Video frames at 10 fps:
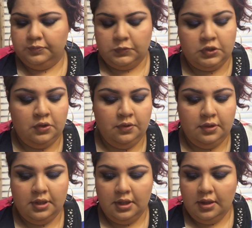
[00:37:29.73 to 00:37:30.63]
So
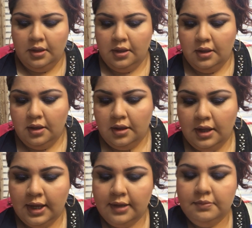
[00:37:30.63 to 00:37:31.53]

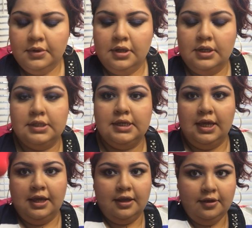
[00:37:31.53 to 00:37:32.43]
I'm gonna
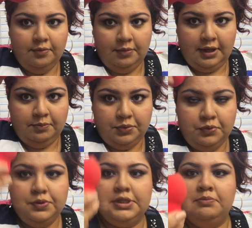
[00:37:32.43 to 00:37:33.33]
take my
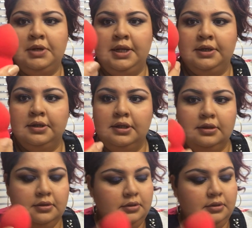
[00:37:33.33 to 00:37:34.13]
beauty blender.